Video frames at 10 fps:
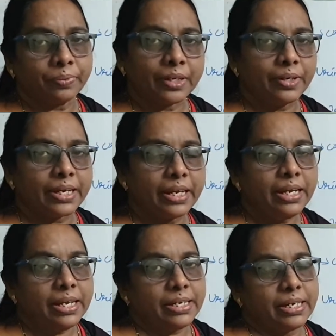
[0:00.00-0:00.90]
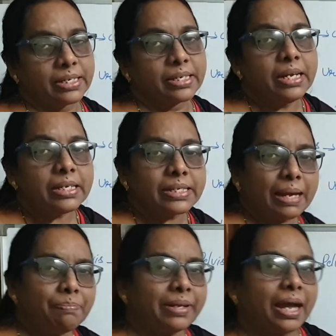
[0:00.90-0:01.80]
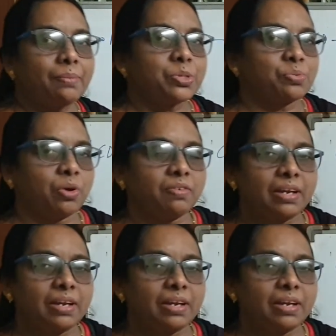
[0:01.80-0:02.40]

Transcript: Okay, yes. Sometimes what